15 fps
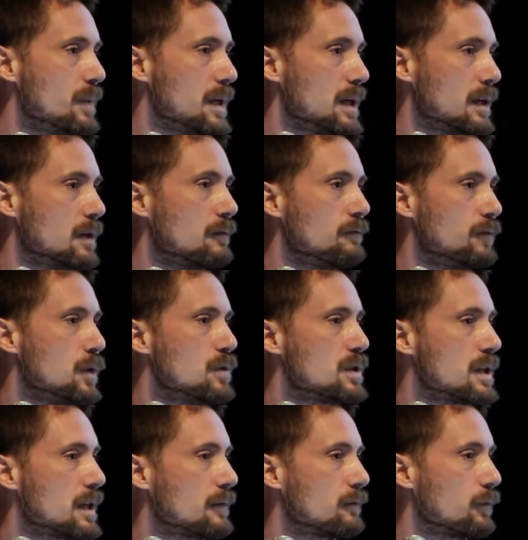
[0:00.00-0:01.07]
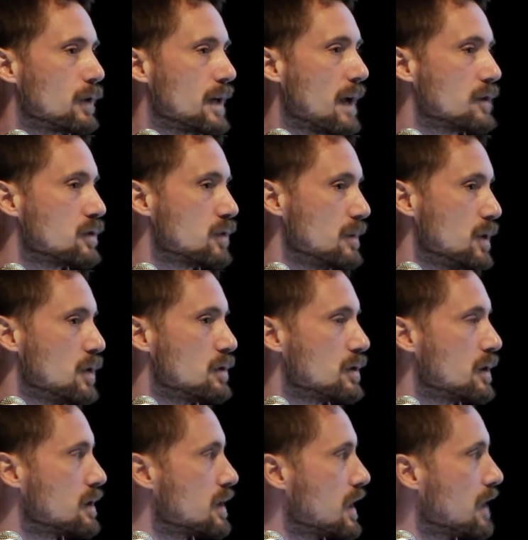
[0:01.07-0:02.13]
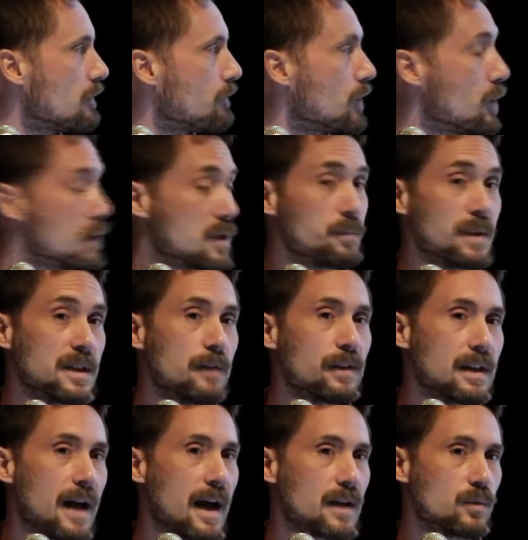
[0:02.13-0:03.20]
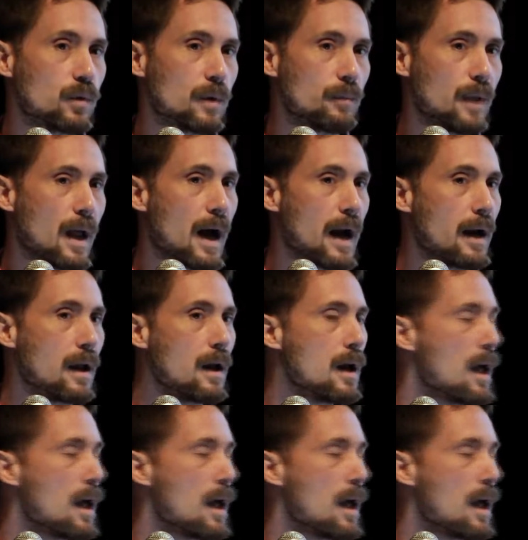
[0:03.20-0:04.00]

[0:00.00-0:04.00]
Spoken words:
be confusing for downstream users if those specific tags were applied